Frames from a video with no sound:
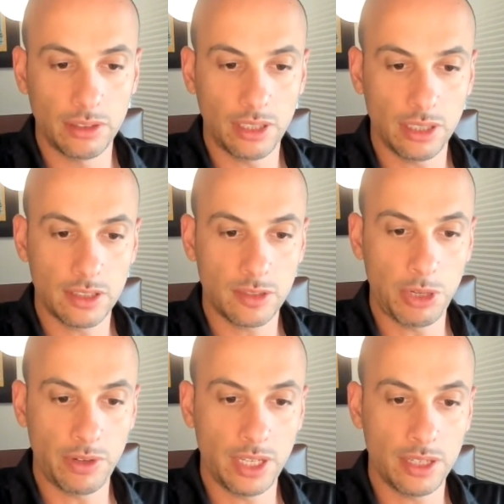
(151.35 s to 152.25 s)

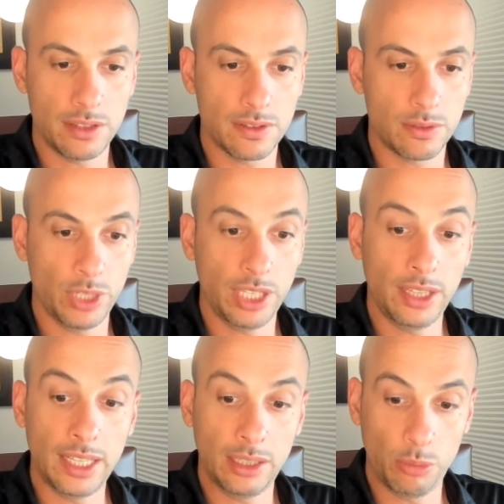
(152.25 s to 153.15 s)
experience
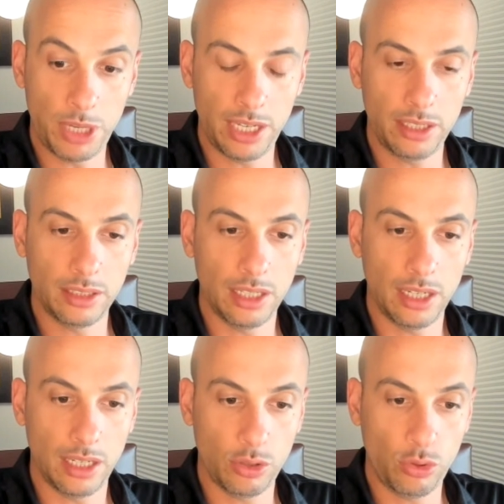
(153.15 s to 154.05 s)
with the domain
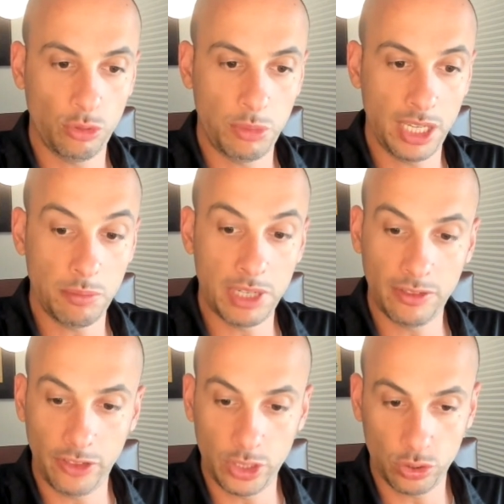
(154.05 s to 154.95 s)
could be
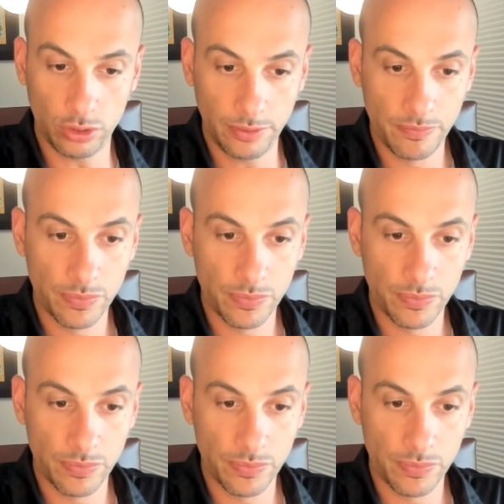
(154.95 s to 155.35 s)
beneficial.